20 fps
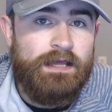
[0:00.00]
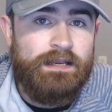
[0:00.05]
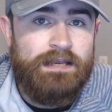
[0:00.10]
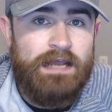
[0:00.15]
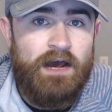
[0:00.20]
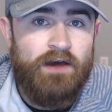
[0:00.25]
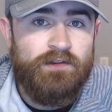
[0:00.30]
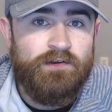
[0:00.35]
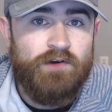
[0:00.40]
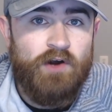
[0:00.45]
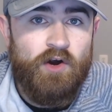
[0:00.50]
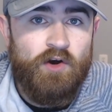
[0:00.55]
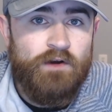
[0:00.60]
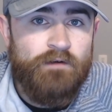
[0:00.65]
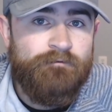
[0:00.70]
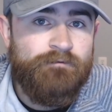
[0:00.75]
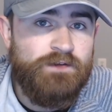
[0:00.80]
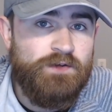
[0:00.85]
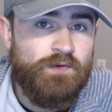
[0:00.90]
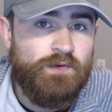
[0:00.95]
Now, there are
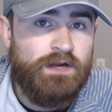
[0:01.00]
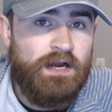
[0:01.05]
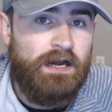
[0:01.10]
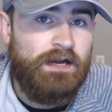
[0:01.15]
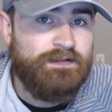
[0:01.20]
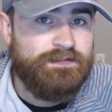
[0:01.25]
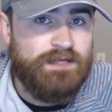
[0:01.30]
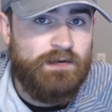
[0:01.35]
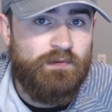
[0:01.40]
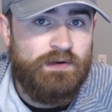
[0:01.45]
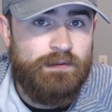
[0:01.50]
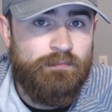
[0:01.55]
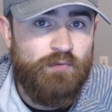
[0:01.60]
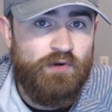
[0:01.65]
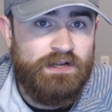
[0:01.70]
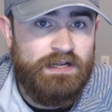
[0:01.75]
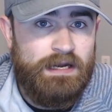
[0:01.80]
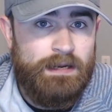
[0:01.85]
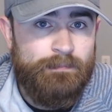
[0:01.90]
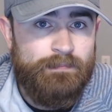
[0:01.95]
a few cons I want to
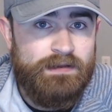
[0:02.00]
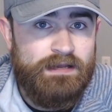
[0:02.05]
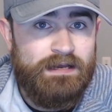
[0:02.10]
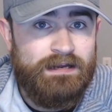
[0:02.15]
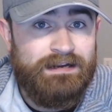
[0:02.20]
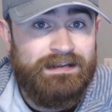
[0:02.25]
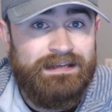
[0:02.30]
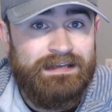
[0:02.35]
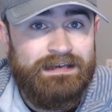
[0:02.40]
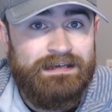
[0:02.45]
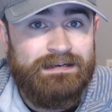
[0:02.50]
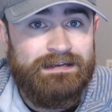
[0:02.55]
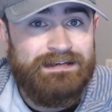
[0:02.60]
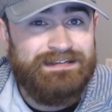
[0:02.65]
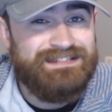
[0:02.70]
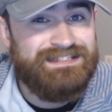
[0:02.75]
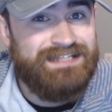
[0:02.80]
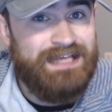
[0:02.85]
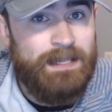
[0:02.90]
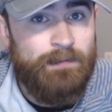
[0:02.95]
bring up. Again,
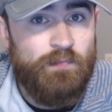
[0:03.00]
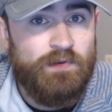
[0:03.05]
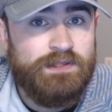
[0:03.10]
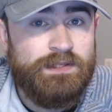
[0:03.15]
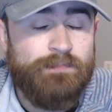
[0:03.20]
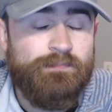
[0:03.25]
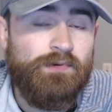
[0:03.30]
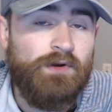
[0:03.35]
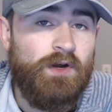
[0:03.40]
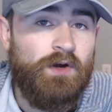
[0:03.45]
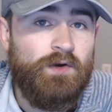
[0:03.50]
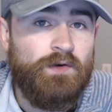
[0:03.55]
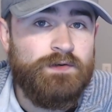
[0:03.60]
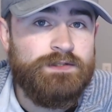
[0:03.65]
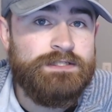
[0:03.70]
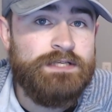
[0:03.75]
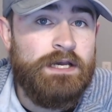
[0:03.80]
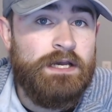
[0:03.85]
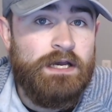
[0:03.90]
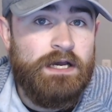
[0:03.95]
same with the
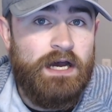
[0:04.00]
pros.